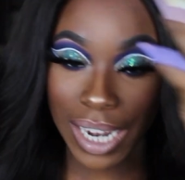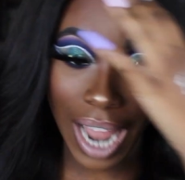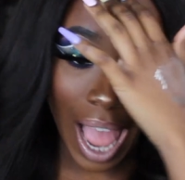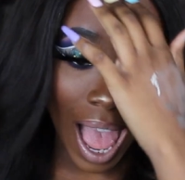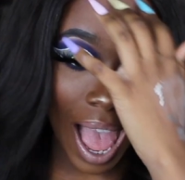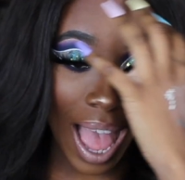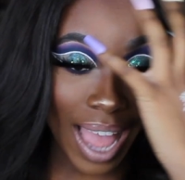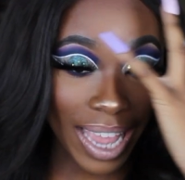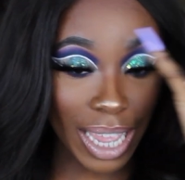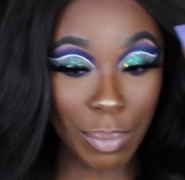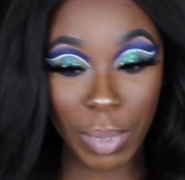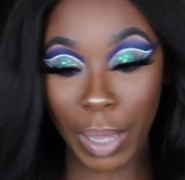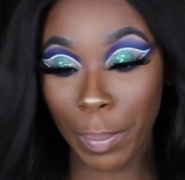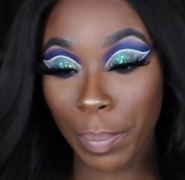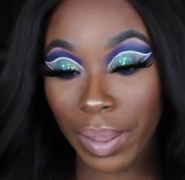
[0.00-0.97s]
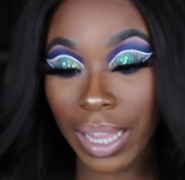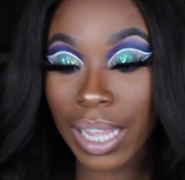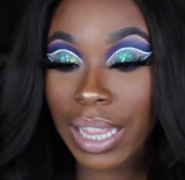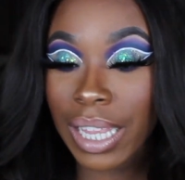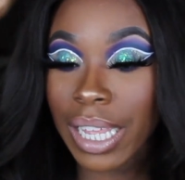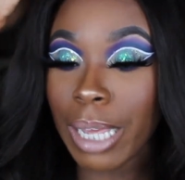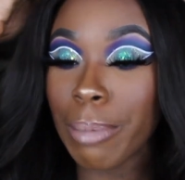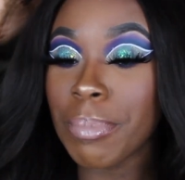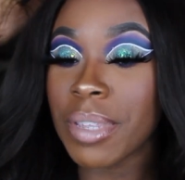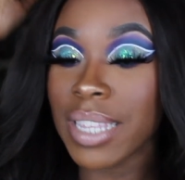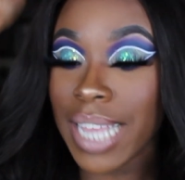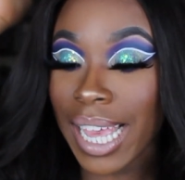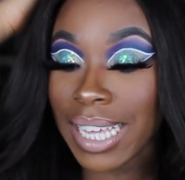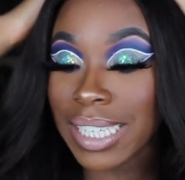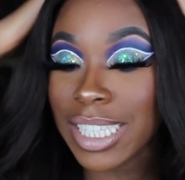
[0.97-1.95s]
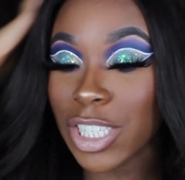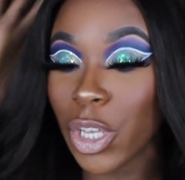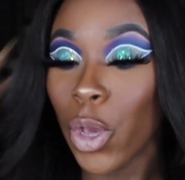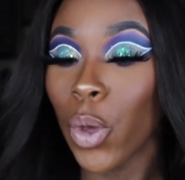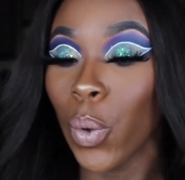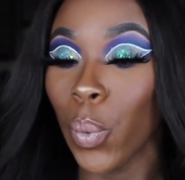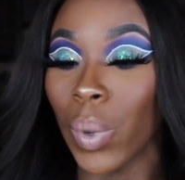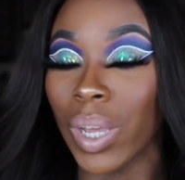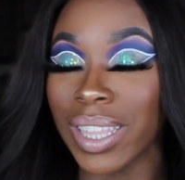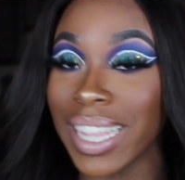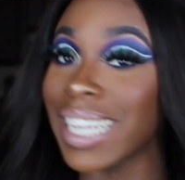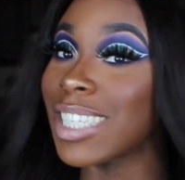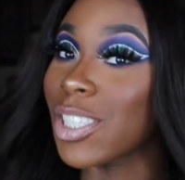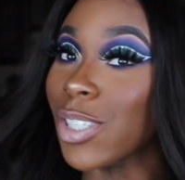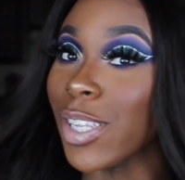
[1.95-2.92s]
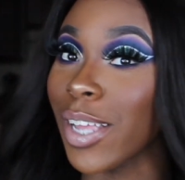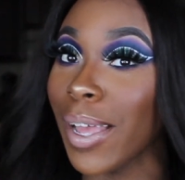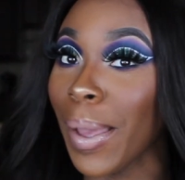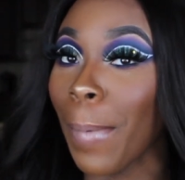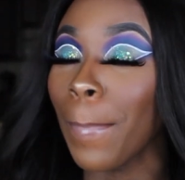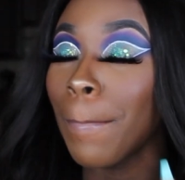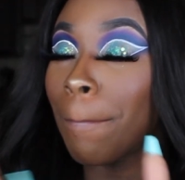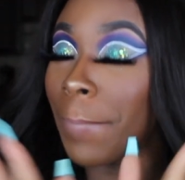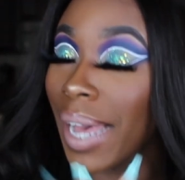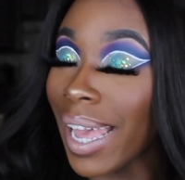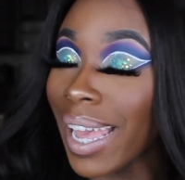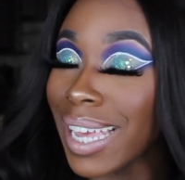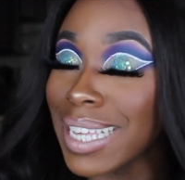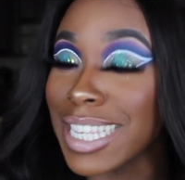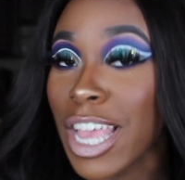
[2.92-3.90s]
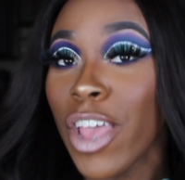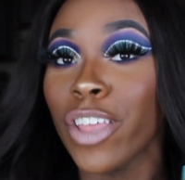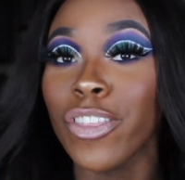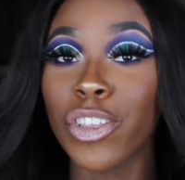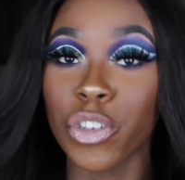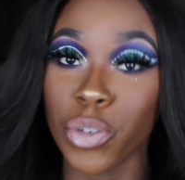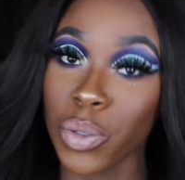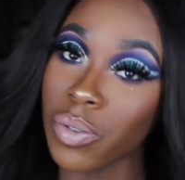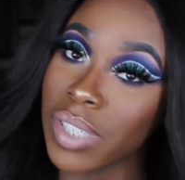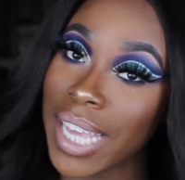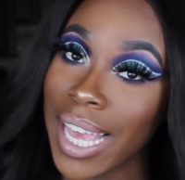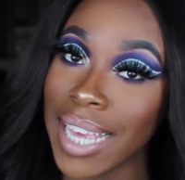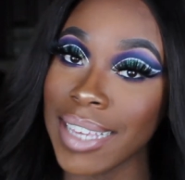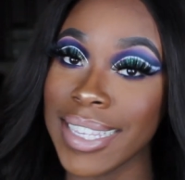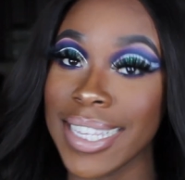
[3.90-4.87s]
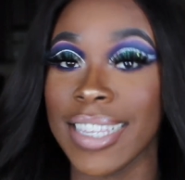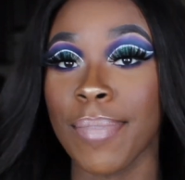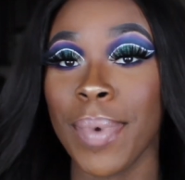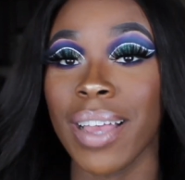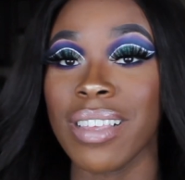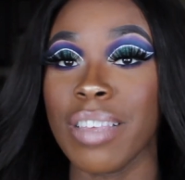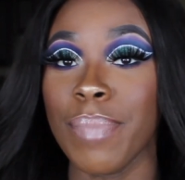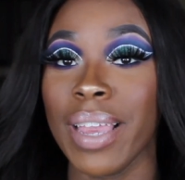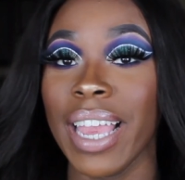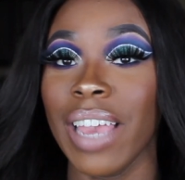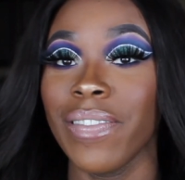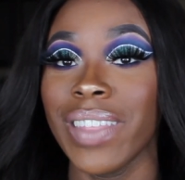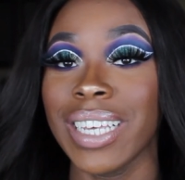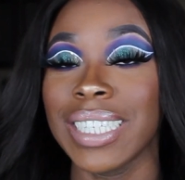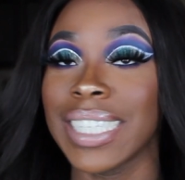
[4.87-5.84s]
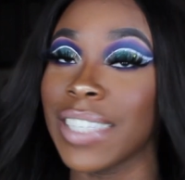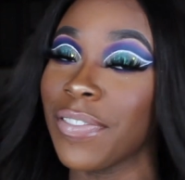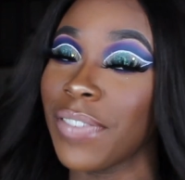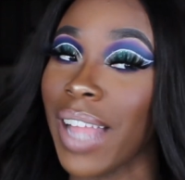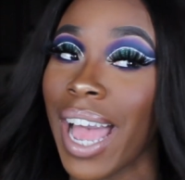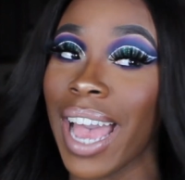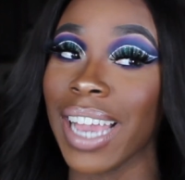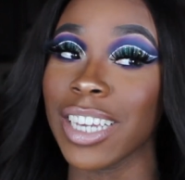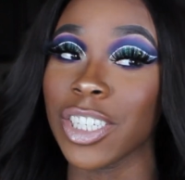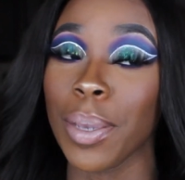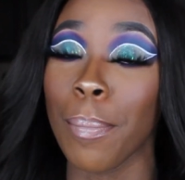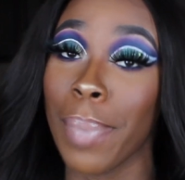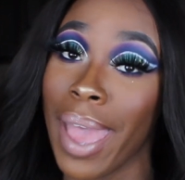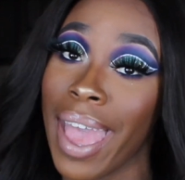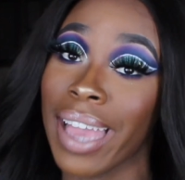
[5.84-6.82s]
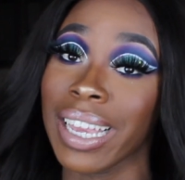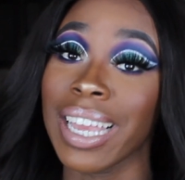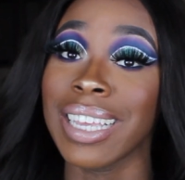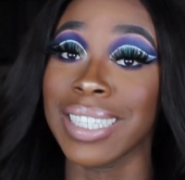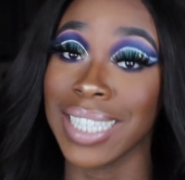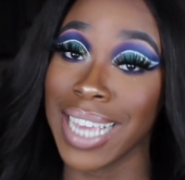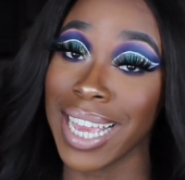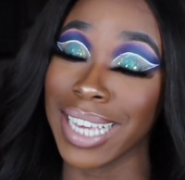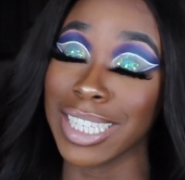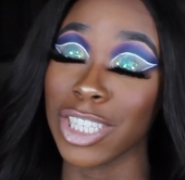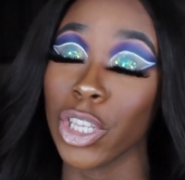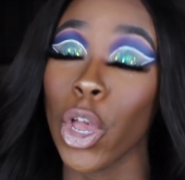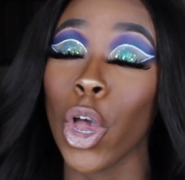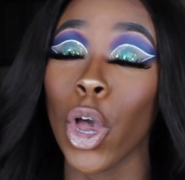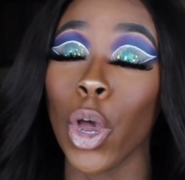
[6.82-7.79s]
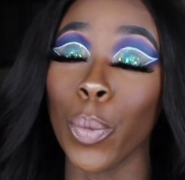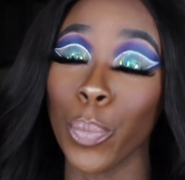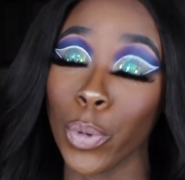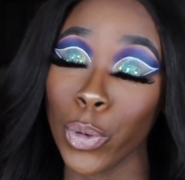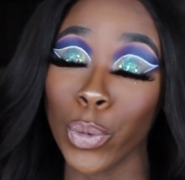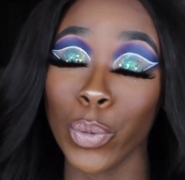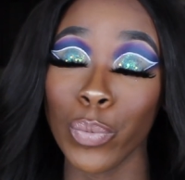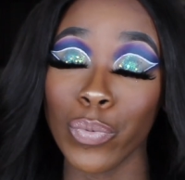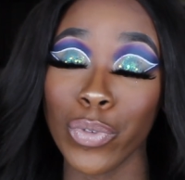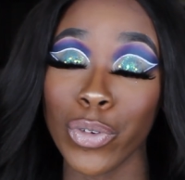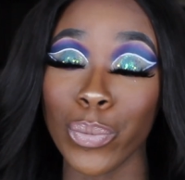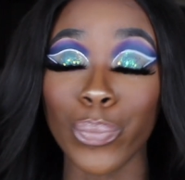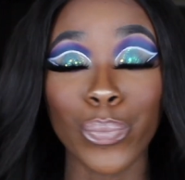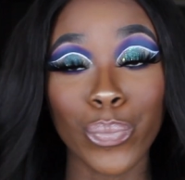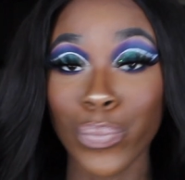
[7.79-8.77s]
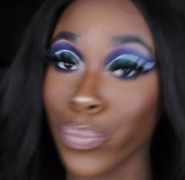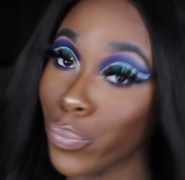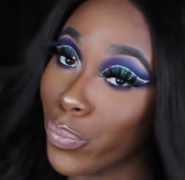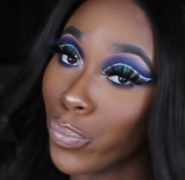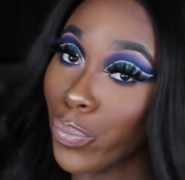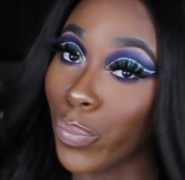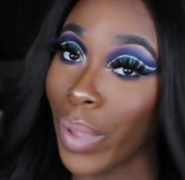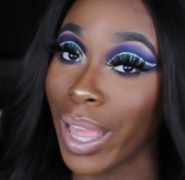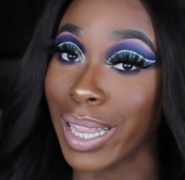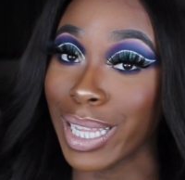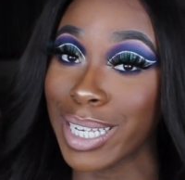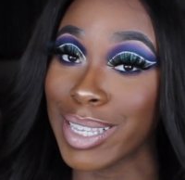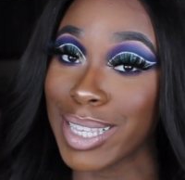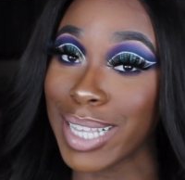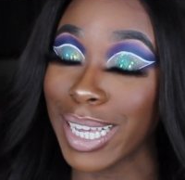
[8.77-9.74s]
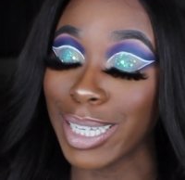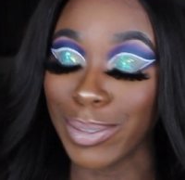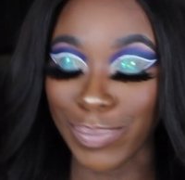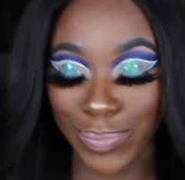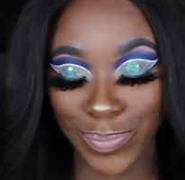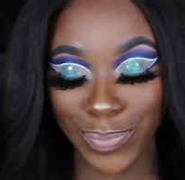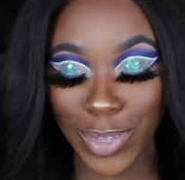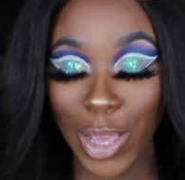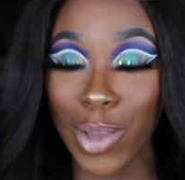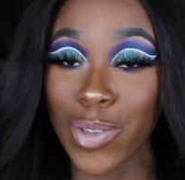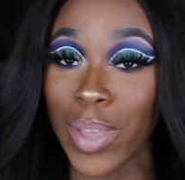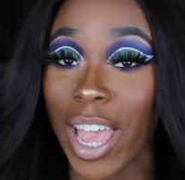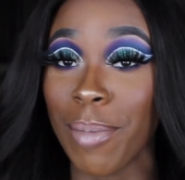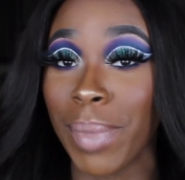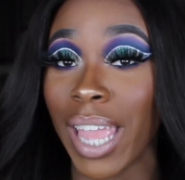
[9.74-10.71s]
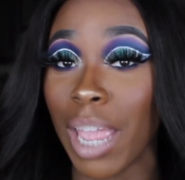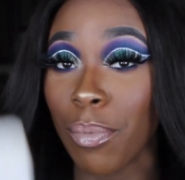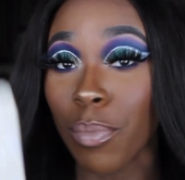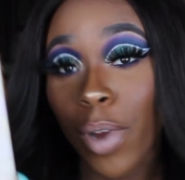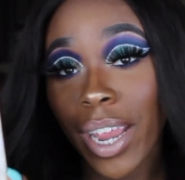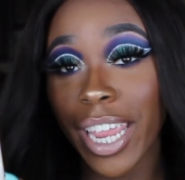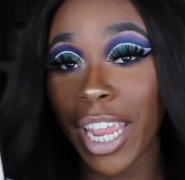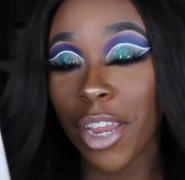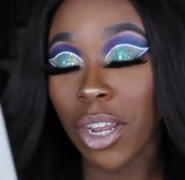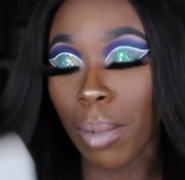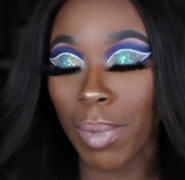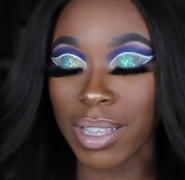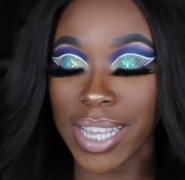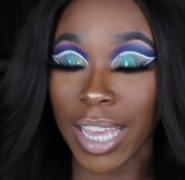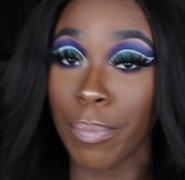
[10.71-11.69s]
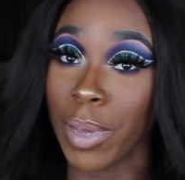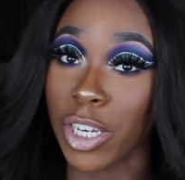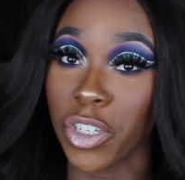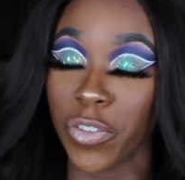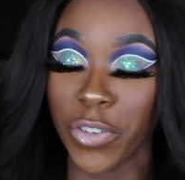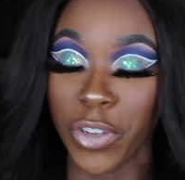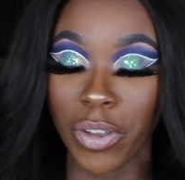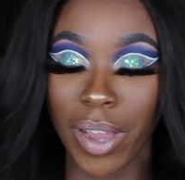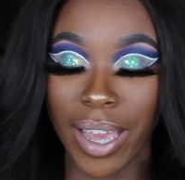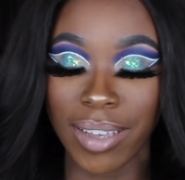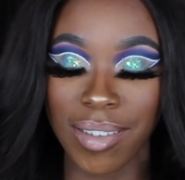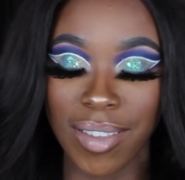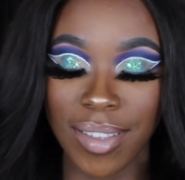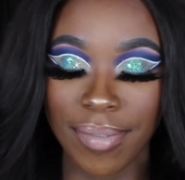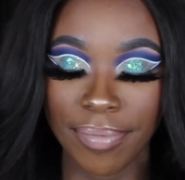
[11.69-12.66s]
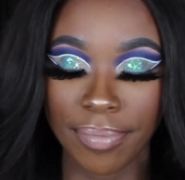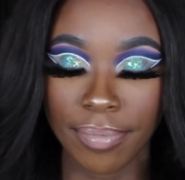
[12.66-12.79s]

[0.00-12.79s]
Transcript: I am completely obsessed with this look, but the true test is about to be if this is flashback test approved. Let's see. So I have my camera right here and I'm gonna take a picture for you guys.